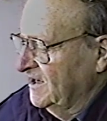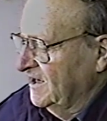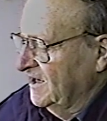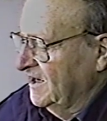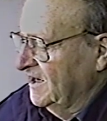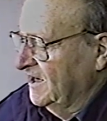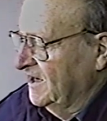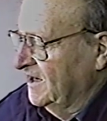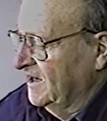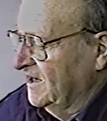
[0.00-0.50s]

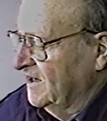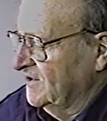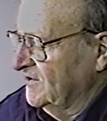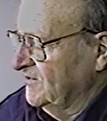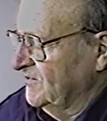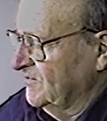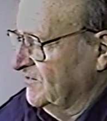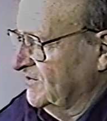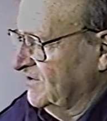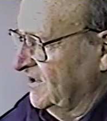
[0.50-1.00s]
And then
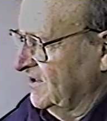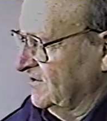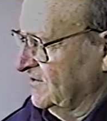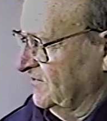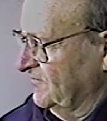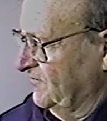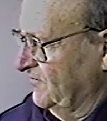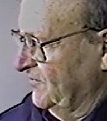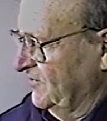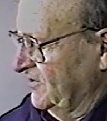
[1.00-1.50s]
you take the
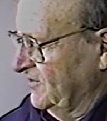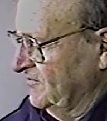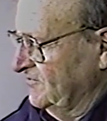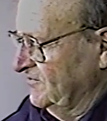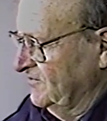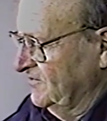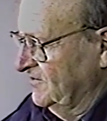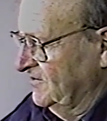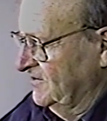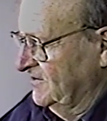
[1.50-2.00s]

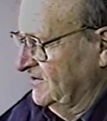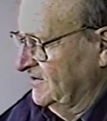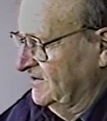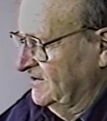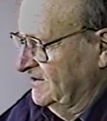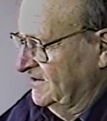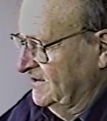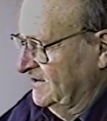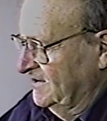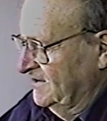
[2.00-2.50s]
footage,
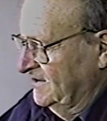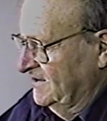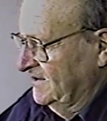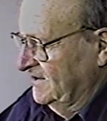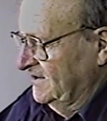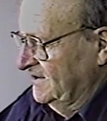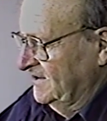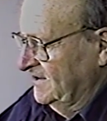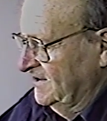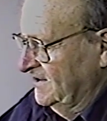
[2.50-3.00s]

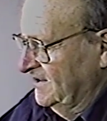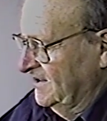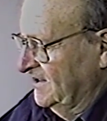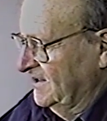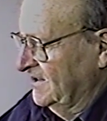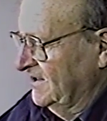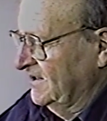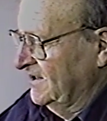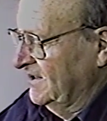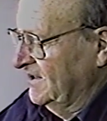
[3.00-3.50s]

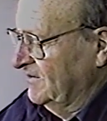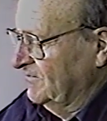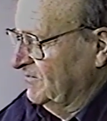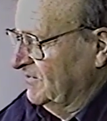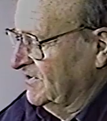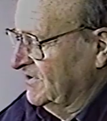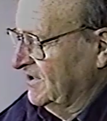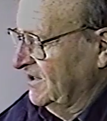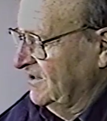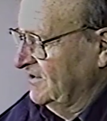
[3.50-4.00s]
and it
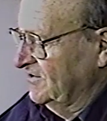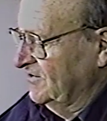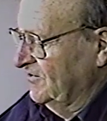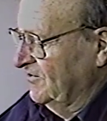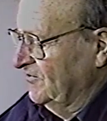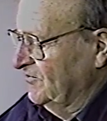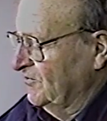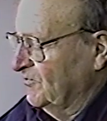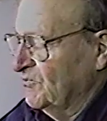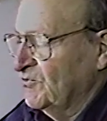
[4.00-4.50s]
would tell you
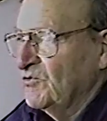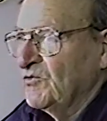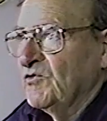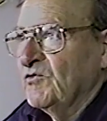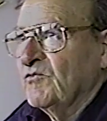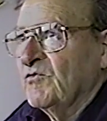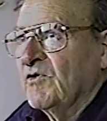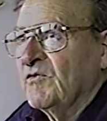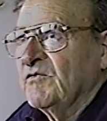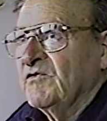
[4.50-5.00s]
on the rule
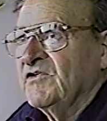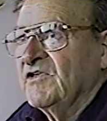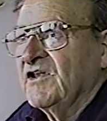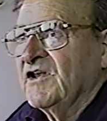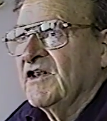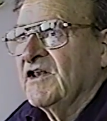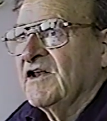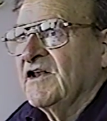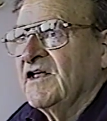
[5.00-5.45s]
what was in it.